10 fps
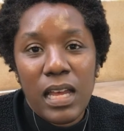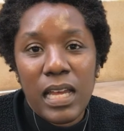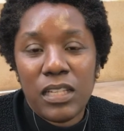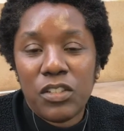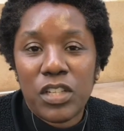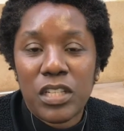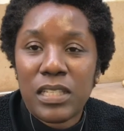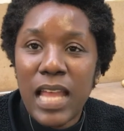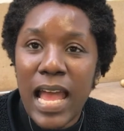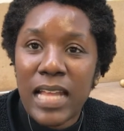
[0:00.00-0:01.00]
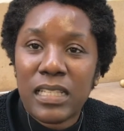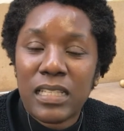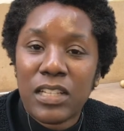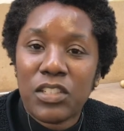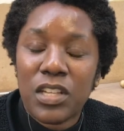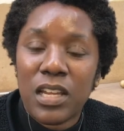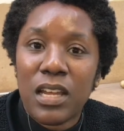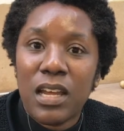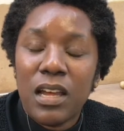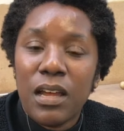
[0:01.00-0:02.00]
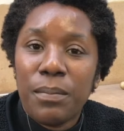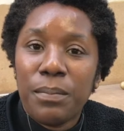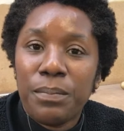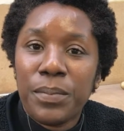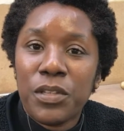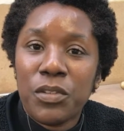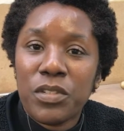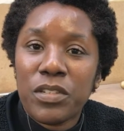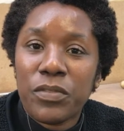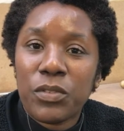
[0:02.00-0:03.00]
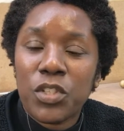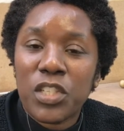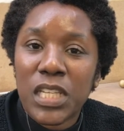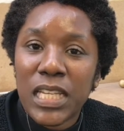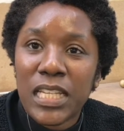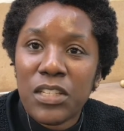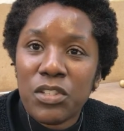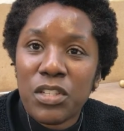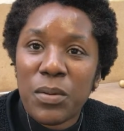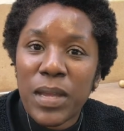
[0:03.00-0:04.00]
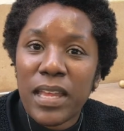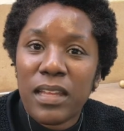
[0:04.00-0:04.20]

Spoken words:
and it just has such a beautiful sheen to it.